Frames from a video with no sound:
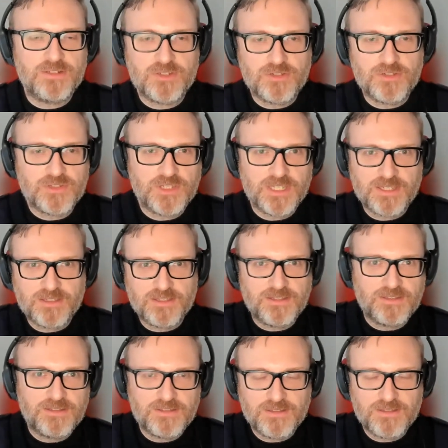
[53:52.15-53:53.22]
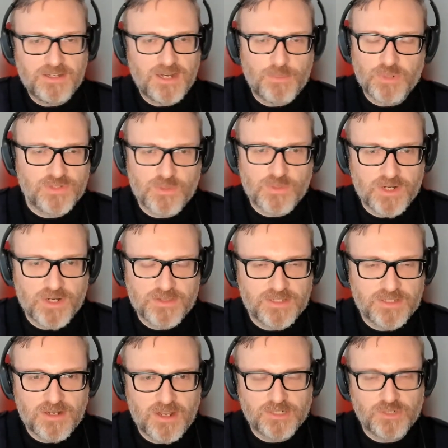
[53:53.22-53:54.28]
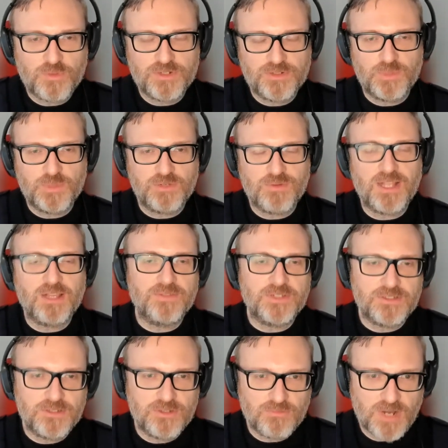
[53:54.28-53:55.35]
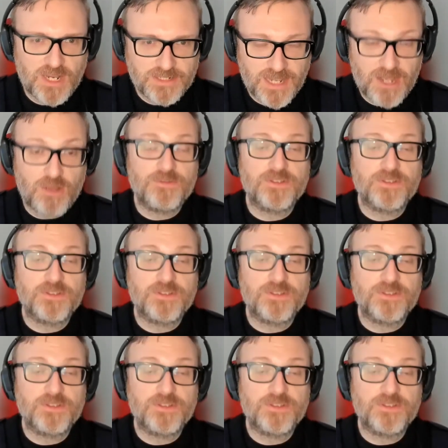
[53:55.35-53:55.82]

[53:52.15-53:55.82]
It's just like a number somewhere that's not going to be relevant to you right now.